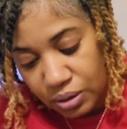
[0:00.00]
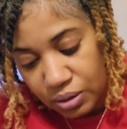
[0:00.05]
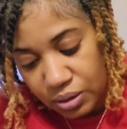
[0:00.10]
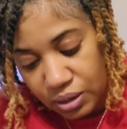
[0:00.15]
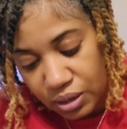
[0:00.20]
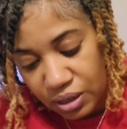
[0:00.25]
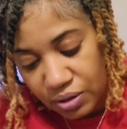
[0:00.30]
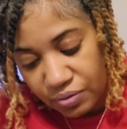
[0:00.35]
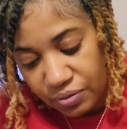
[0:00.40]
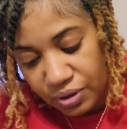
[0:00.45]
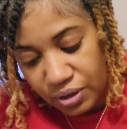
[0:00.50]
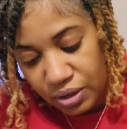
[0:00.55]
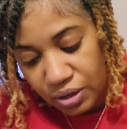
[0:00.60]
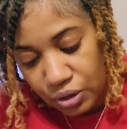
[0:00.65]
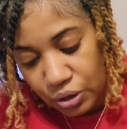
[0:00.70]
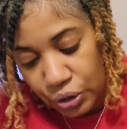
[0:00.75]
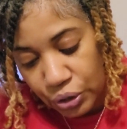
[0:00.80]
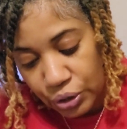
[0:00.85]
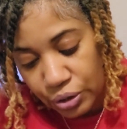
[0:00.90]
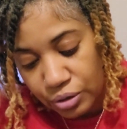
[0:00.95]
leave-in
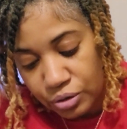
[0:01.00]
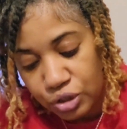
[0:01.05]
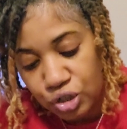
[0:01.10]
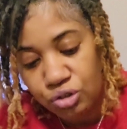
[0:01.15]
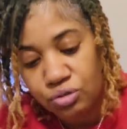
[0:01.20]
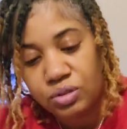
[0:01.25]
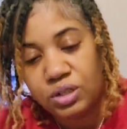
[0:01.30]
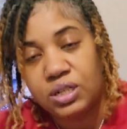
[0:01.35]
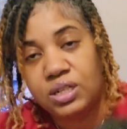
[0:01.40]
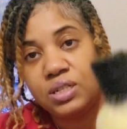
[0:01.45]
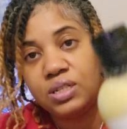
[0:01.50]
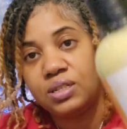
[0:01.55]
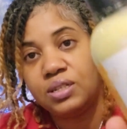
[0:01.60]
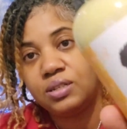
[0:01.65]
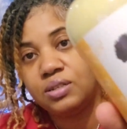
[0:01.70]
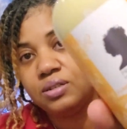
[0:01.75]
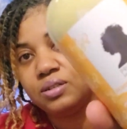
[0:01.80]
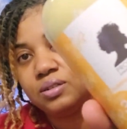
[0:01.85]
curl treat.